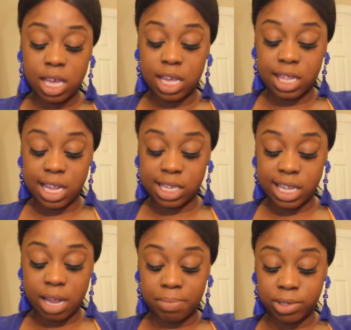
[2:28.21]
It's not the
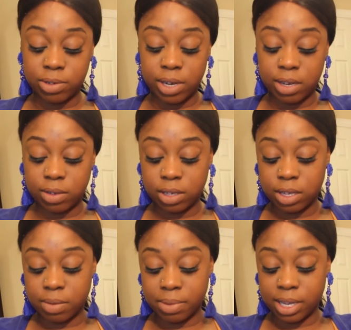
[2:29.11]
same blue though,
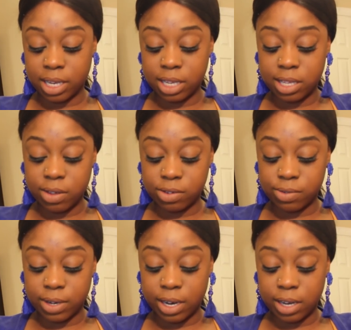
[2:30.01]
but it's gonna
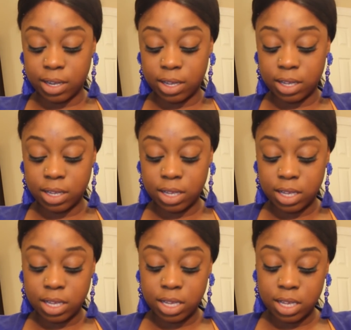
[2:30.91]
do today.
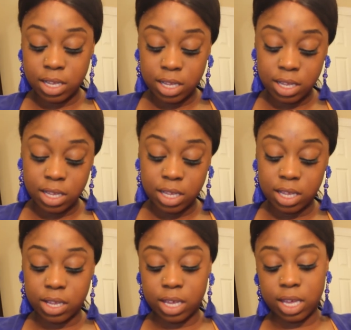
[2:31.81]

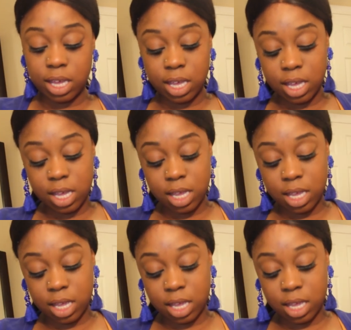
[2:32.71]
Okay.